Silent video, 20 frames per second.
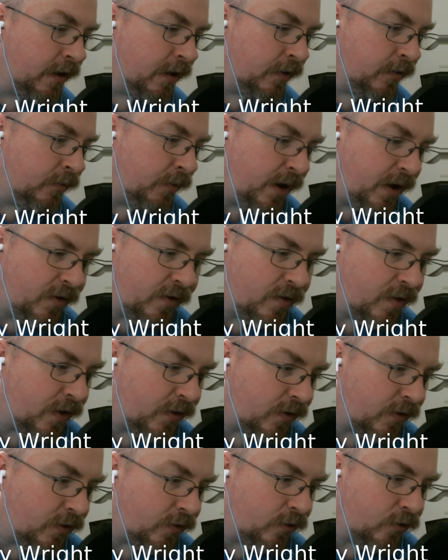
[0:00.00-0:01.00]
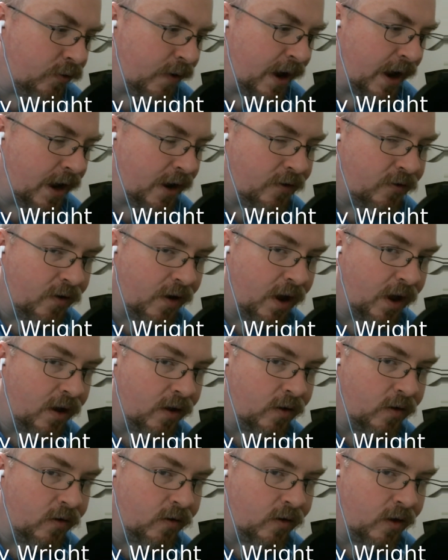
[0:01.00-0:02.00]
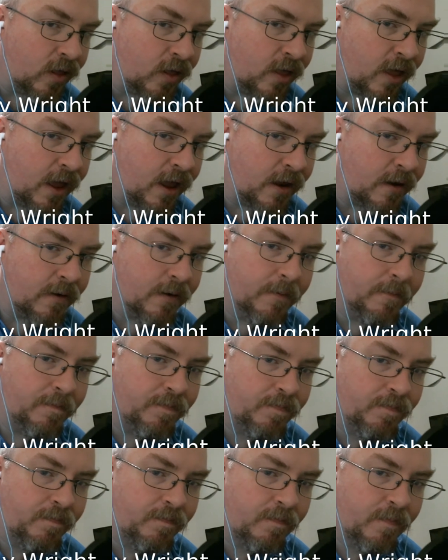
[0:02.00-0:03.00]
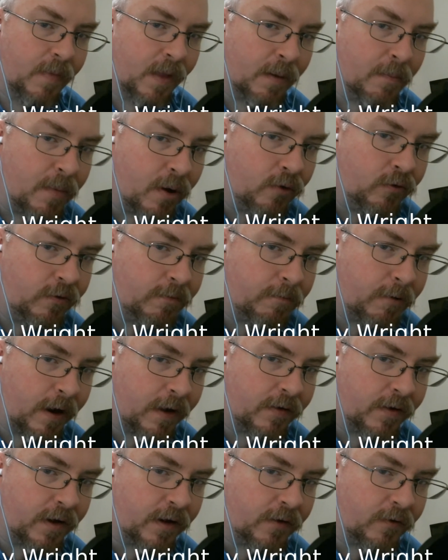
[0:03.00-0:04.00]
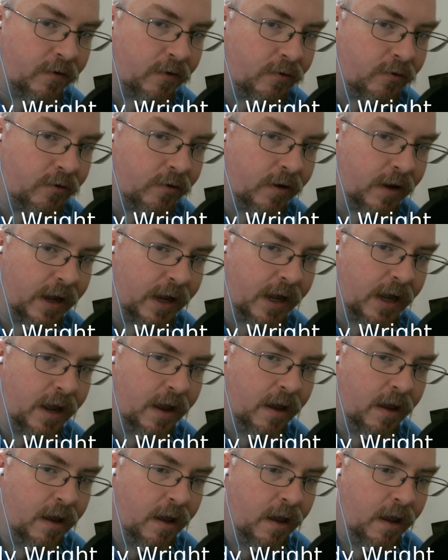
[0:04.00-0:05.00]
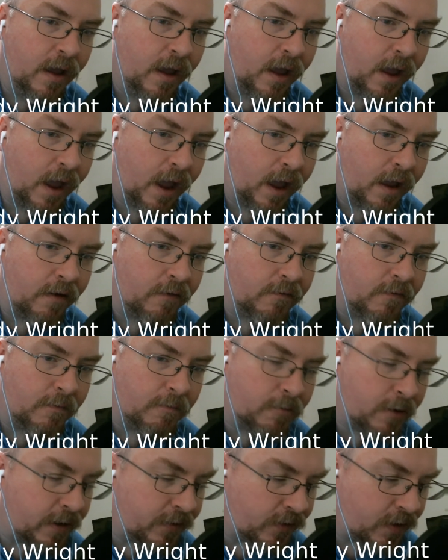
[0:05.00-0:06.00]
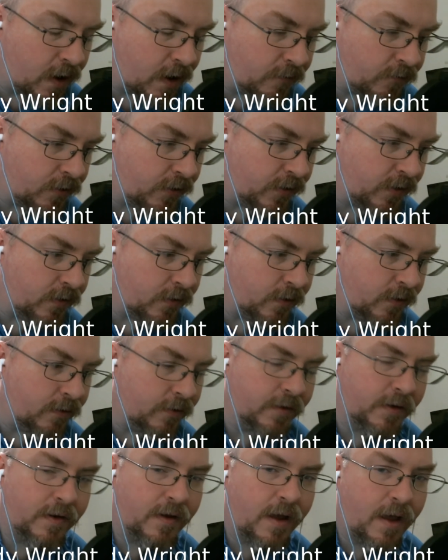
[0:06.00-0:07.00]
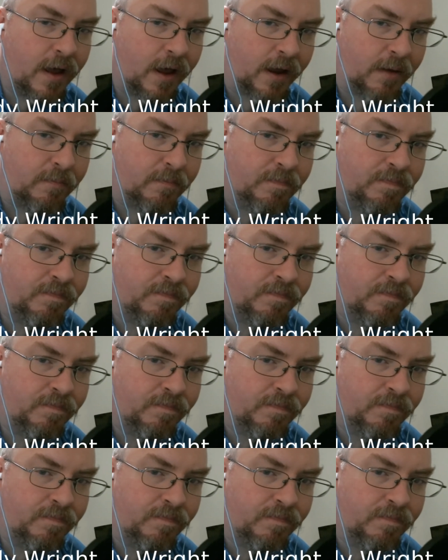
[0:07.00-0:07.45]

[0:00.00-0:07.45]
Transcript: The reason this is strange is that most presidents usually have press conferences all the time.